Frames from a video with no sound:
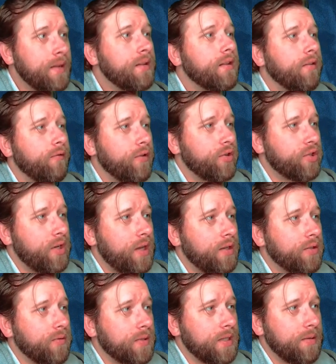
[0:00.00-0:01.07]
The first
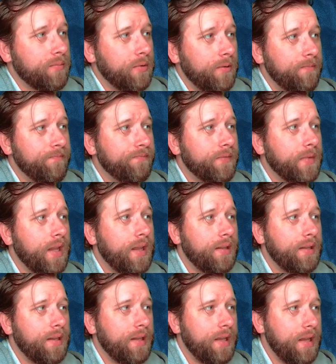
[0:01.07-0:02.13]
challenge was simple
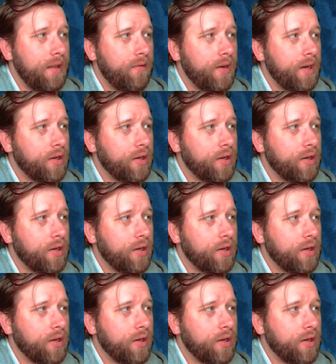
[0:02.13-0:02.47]
even